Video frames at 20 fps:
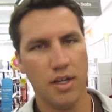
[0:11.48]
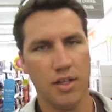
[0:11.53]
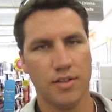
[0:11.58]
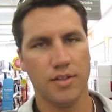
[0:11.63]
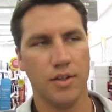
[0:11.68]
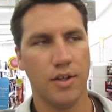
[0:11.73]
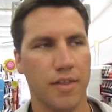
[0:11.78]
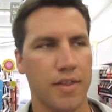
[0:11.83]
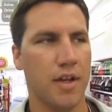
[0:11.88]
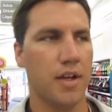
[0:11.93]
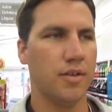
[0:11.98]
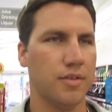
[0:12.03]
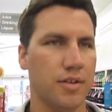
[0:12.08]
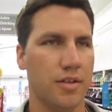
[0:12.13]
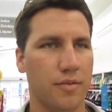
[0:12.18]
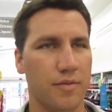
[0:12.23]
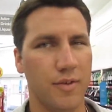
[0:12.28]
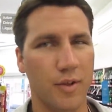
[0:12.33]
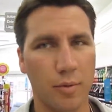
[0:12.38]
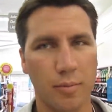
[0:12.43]
So I thought I was
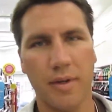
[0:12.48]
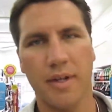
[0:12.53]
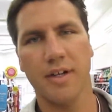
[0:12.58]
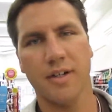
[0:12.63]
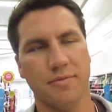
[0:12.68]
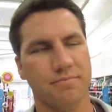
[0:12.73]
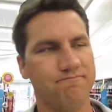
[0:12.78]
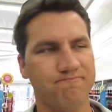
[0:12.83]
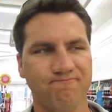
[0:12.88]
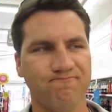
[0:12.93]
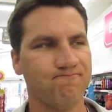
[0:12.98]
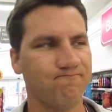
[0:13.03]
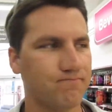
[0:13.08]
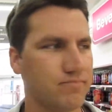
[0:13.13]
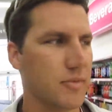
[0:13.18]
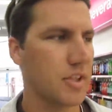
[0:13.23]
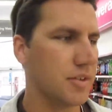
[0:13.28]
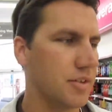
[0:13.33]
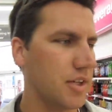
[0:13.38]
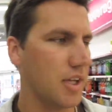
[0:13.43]
going to feel better.
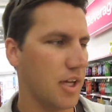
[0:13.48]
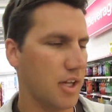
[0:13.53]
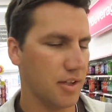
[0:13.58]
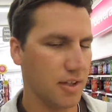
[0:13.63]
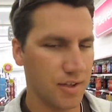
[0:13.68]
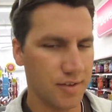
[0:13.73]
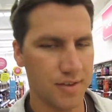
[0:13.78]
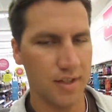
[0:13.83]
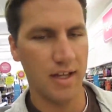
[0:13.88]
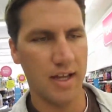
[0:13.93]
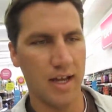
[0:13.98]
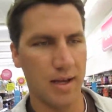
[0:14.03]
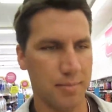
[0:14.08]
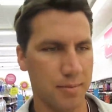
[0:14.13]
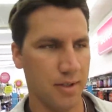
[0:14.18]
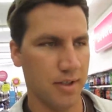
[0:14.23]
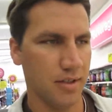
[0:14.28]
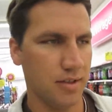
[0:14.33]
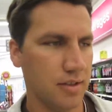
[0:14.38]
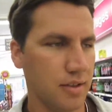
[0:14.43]
Uh, that's not
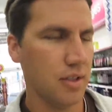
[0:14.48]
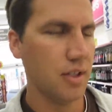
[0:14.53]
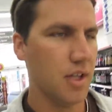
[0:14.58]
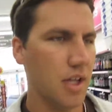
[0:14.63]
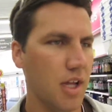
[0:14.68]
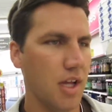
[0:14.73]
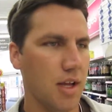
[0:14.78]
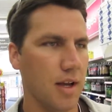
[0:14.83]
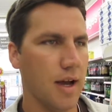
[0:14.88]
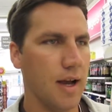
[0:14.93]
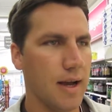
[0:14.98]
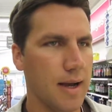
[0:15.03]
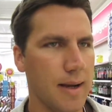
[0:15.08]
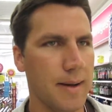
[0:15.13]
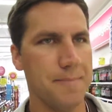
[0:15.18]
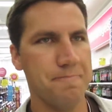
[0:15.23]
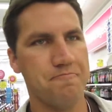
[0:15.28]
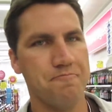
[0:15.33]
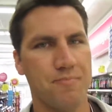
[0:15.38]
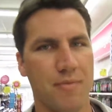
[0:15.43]
happening.
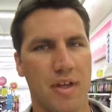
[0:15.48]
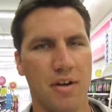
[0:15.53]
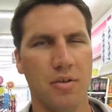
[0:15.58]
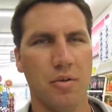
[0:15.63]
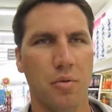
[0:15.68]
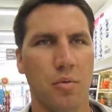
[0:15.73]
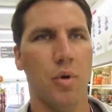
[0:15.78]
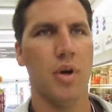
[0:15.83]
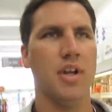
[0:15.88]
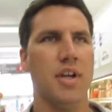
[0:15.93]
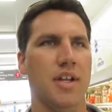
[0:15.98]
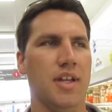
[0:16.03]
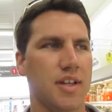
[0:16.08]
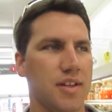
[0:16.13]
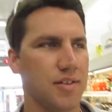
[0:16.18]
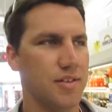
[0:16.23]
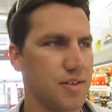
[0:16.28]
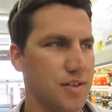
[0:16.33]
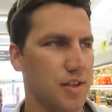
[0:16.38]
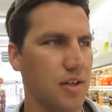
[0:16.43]
Um, I don't know what it
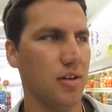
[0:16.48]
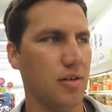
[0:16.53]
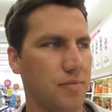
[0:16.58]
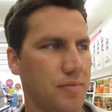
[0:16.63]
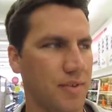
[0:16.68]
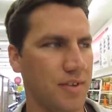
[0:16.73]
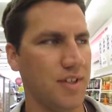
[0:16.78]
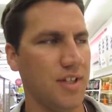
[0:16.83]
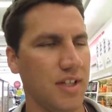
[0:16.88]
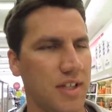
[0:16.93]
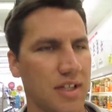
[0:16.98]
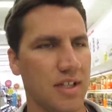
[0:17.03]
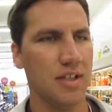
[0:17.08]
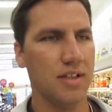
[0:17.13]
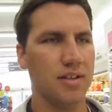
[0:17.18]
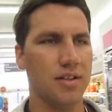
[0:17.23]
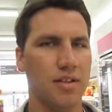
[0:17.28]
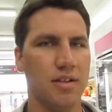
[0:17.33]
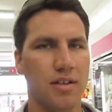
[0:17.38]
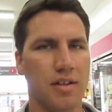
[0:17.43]
is, you know,
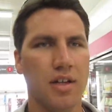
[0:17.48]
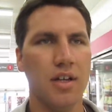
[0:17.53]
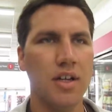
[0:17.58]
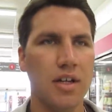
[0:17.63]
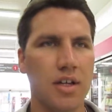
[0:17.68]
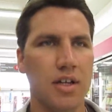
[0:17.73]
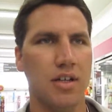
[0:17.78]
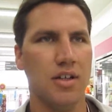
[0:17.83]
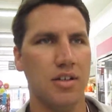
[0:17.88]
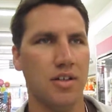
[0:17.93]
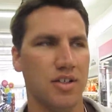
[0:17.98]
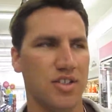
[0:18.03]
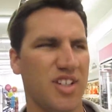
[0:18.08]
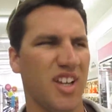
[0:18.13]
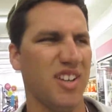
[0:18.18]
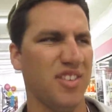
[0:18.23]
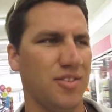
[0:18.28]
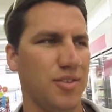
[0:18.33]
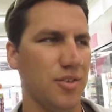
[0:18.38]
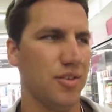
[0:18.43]
fatigued,
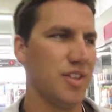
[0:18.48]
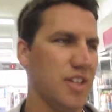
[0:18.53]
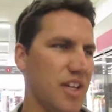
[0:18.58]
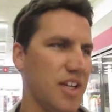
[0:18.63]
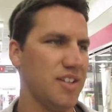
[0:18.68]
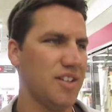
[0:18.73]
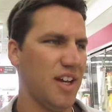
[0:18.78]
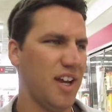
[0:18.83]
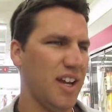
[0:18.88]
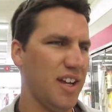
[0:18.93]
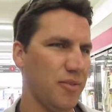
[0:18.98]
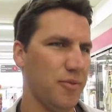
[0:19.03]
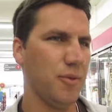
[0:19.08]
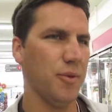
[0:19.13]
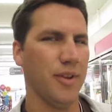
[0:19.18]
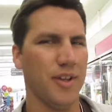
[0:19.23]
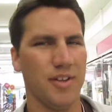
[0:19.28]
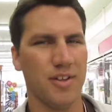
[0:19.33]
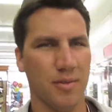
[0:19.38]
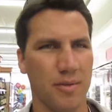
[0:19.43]
chest feels kind of tight. I feel
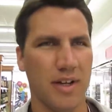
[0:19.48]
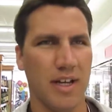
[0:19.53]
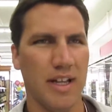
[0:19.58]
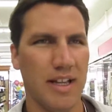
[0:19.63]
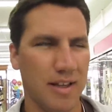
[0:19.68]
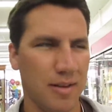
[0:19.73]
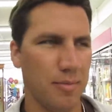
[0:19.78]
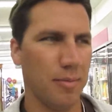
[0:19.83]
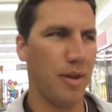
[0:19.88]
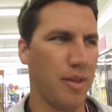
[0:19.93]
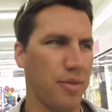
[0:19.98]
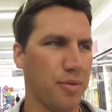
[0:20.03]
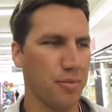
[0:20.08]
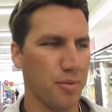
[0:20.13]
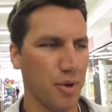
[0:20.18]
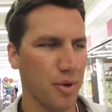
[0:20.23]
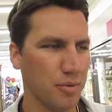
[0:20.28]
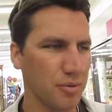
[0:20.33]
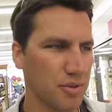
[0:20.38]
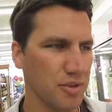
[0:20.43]
like someone got in my
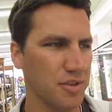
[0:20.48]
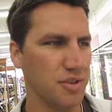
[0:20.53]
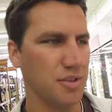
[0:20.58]
throat.